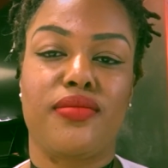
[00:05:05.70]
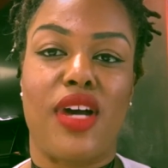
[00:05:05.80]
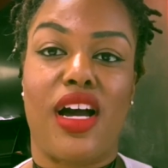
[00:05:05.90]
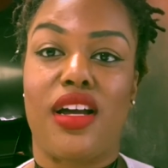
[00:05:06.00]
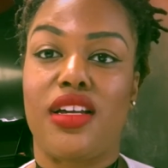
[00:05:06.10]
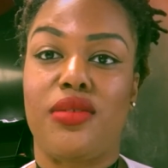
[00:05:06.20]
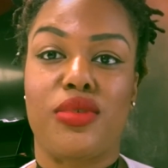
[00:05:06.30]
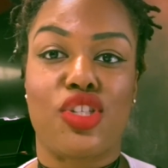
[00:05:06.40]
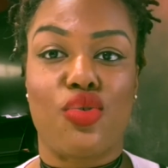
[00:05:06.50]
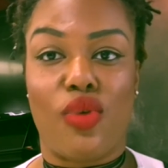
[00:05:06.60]
I
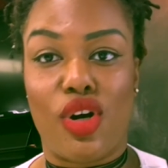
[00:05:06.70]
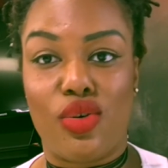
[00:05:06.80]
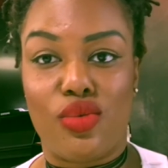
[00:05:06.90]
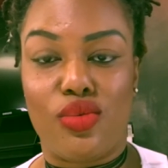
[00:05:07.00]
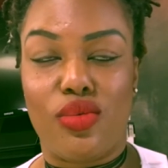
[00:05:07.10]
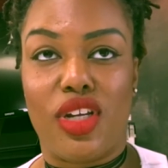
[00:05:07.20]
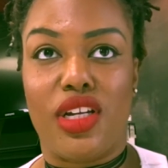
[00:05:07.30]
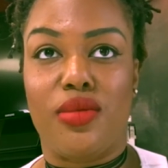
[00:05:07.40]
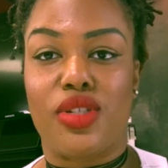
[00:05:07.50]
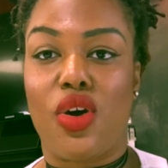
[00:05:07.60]
was grown,
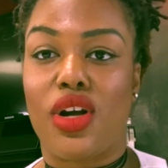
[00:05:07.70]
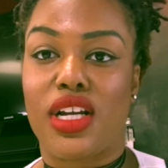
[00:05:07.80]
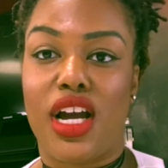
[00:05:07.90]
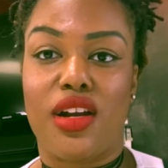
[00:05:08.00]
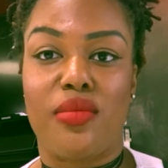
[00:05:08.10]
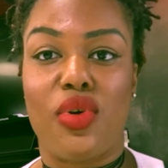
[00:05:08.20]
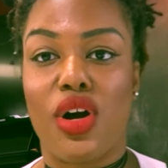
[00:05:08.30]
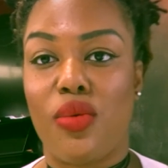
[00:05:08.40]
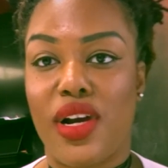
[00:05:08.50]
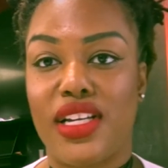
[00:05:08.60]
and it was hard to kind of
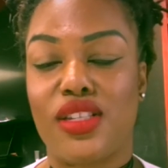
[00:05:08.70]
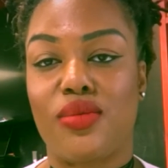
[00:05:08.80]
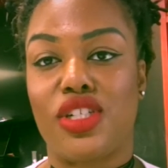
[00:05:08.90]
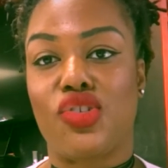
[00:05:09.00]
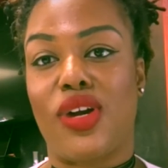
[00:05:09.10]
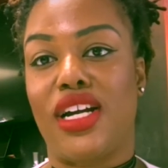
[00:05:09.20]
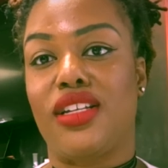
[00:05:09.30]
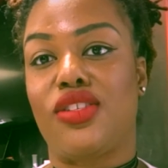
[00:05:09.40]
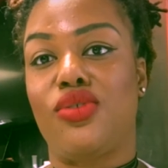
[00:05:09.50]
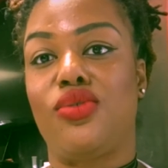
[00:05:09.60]
part ways with
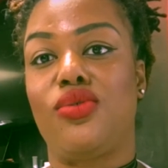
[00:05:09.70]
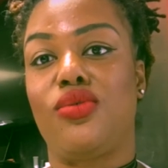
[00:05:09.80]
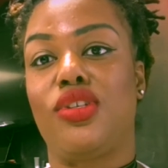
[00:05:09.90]
trying to,